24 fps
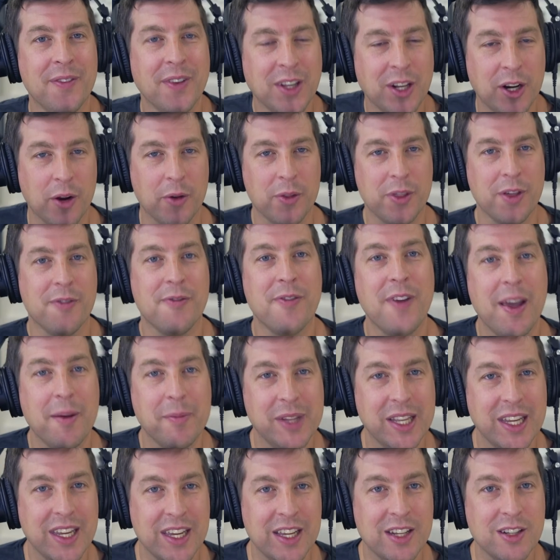you know the
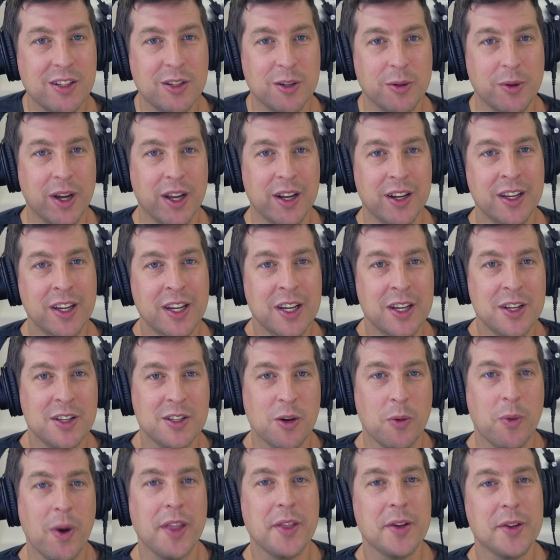family into it
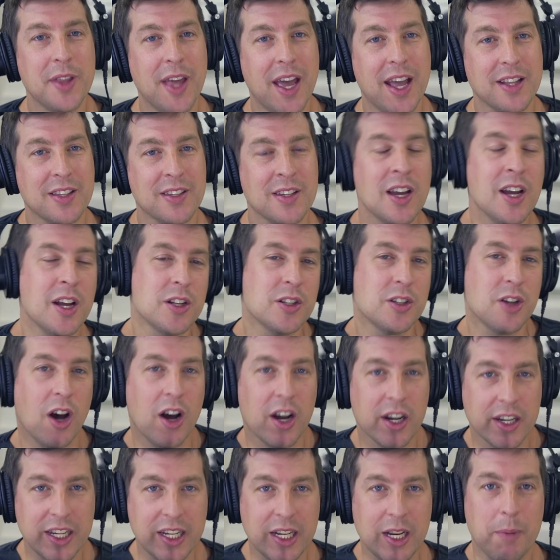so whether that's
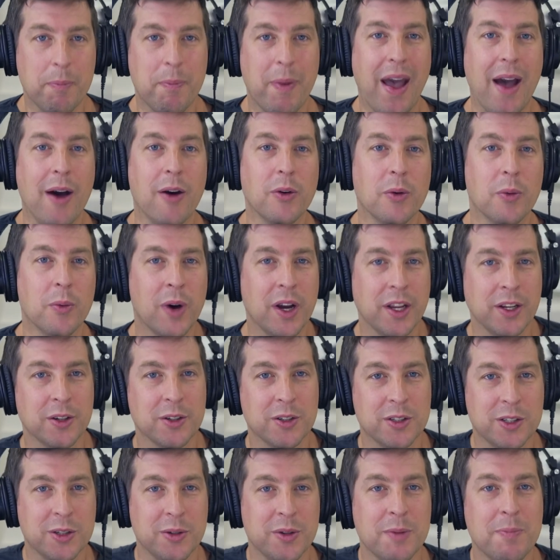talking about what
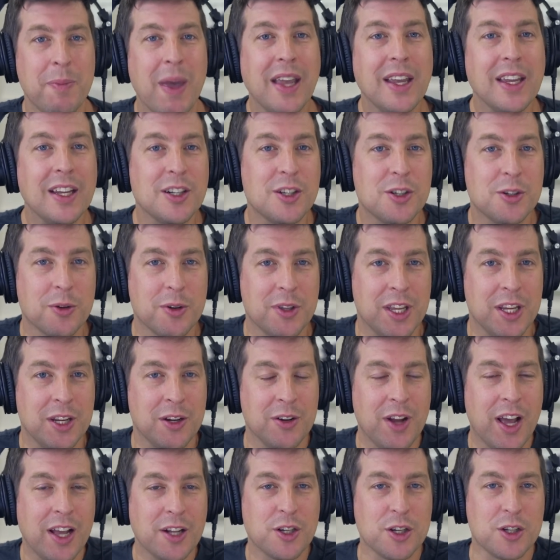you're doing making sure that
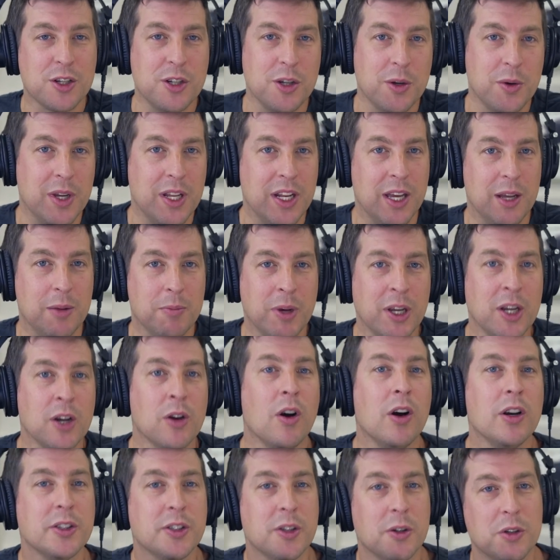you're not just doing it but
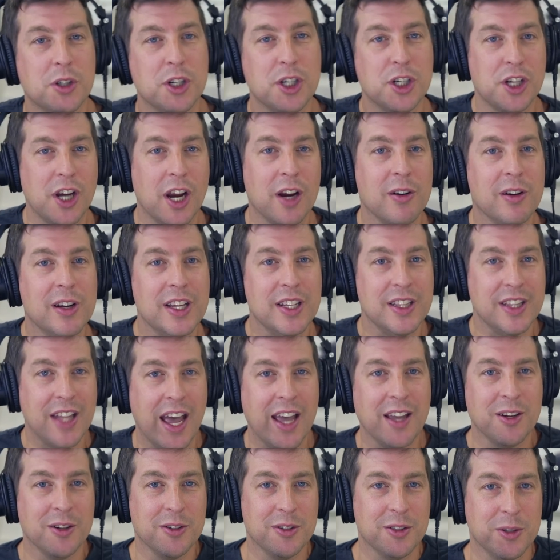you're also sharing
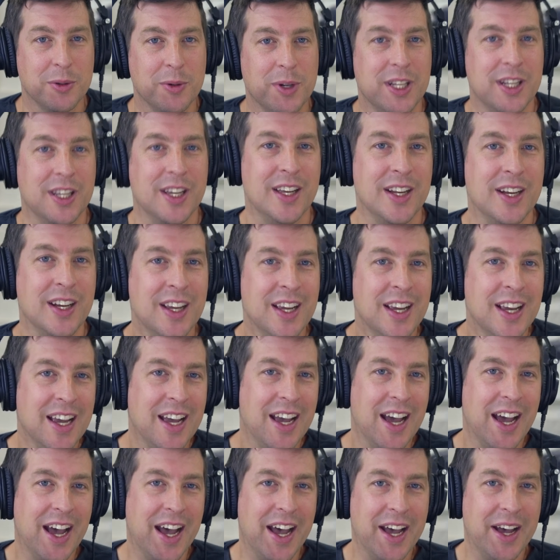that you're doing it
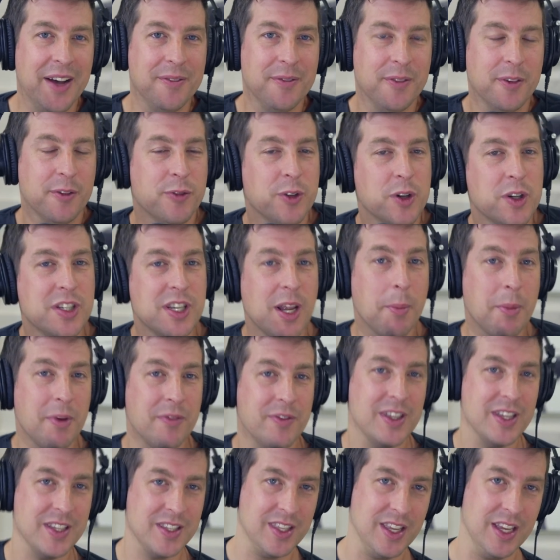um, for some of
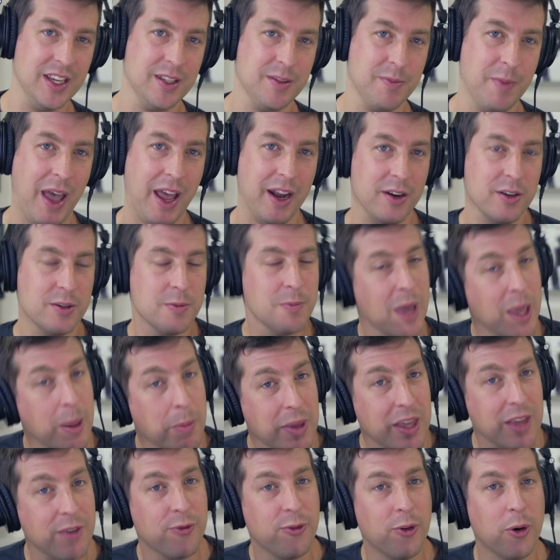these things matters
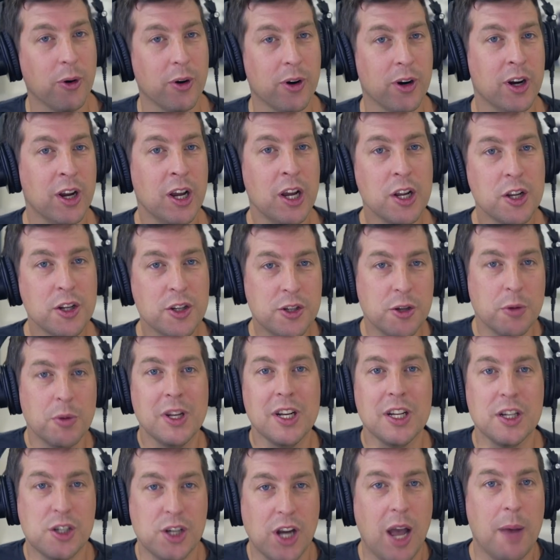maybe for
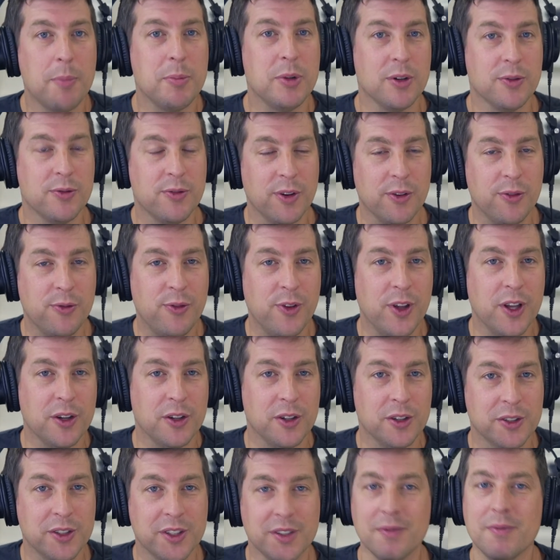doing a job you're
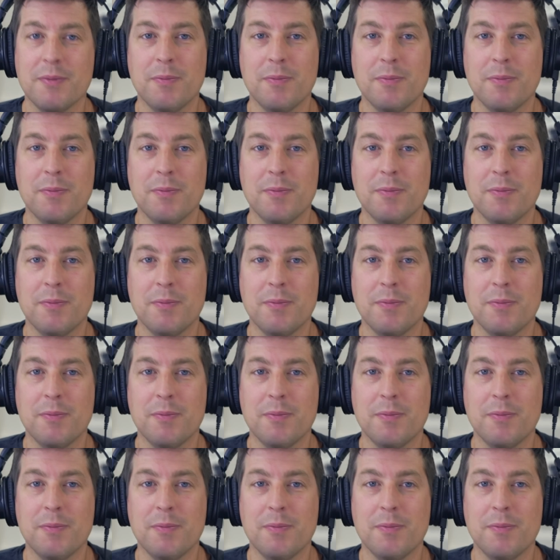fulfilled